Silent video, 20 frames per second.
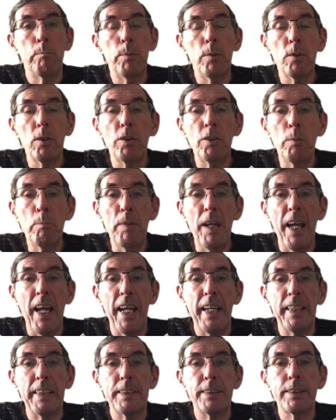Book number
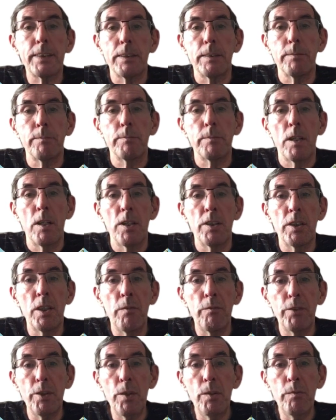8,
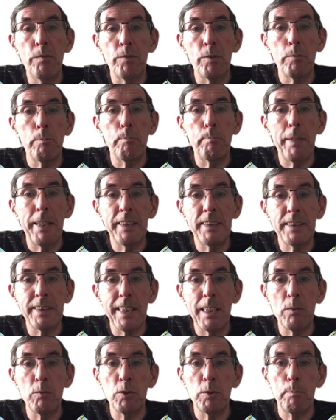The View from
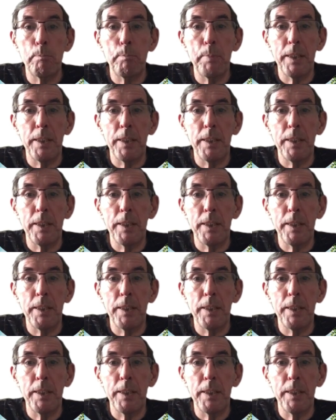Penthouse